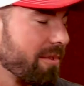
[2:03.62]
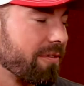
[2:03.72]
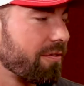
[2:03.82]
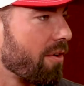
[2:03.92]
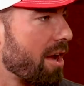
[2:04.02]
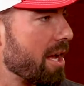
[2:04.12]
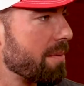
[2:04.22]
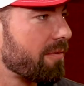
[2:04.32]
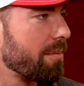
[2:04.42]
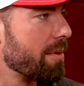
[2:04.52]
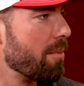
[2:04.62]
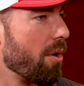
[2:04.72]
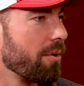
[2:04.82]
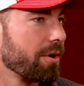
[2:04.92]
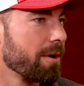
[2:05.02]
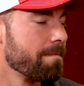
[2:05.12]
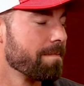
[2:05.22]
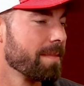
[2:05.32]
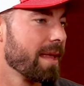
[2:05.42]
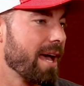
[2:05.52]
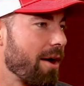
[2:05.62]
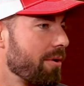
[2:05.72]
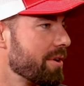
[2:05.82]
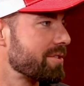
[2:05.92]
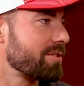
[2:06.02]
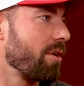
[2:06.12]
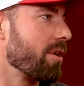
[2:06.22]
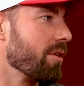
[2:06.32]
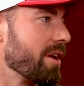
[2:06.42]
the frame, from the motor, how did it start?